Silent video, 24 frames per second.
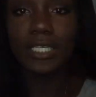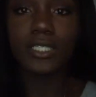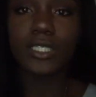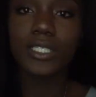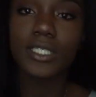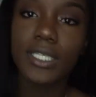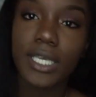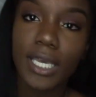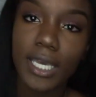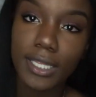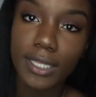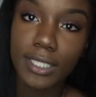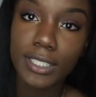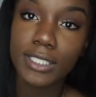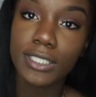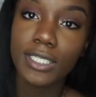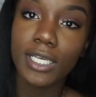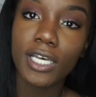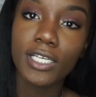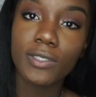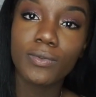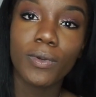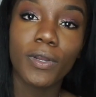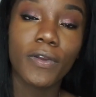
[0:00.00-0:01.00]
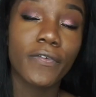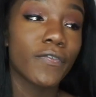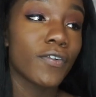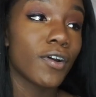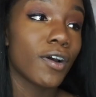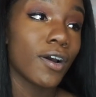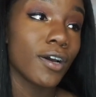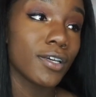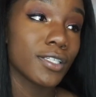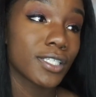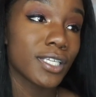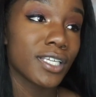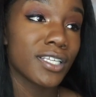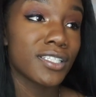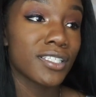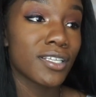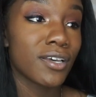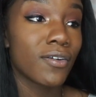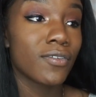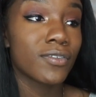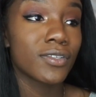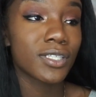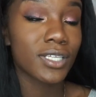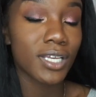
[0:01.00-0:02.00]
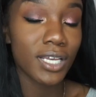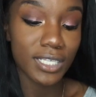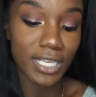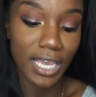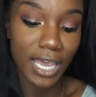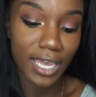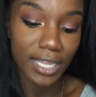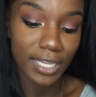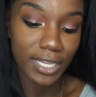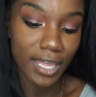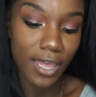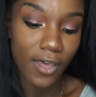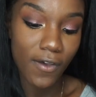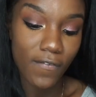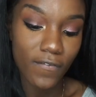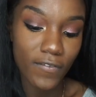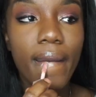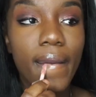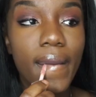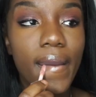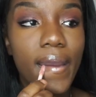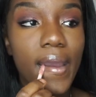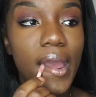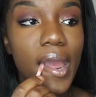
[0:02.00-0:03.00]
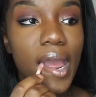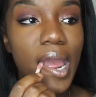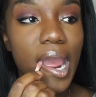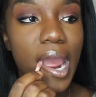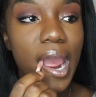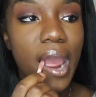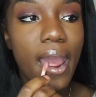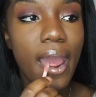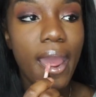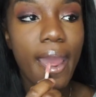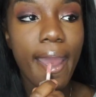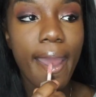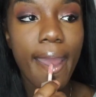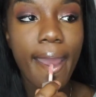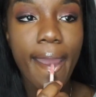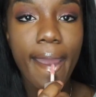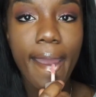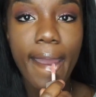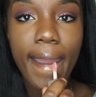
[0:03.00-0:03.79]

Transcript: she said, this does work for all skin tones because I love it.